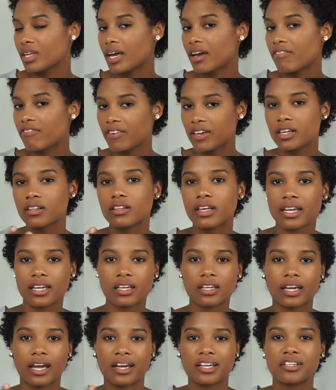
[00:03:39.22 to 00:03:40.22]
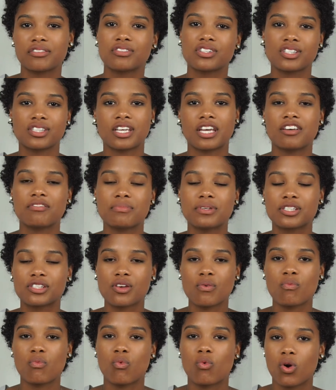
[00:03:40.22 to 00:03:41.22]
I feel like it kind of just gave me
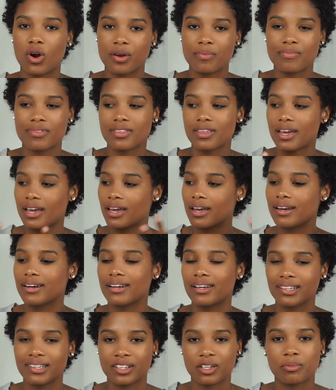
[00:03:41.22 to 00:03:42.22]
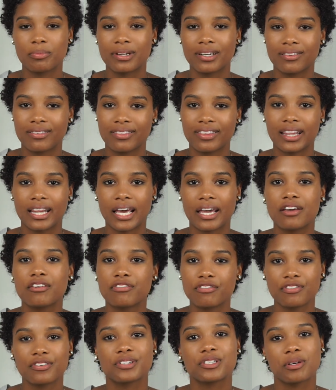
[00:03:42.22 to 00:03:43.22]
some warmth and a little bit of
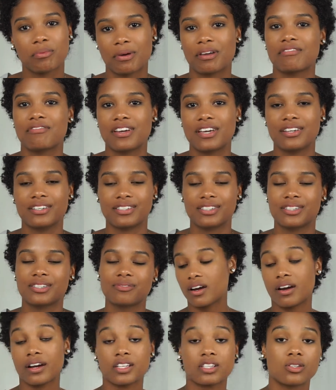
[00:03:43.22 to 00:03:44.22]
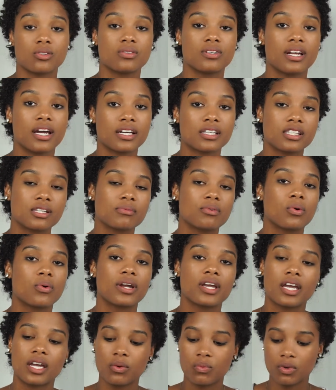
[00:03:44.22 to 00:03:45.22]
life to my face. Alright, so next I'm
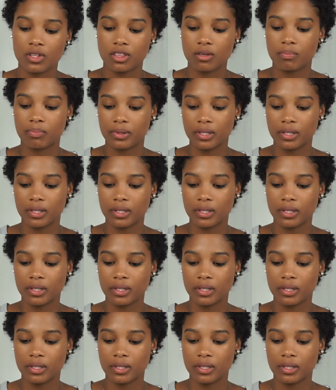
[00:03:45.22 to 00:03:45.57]
going in with the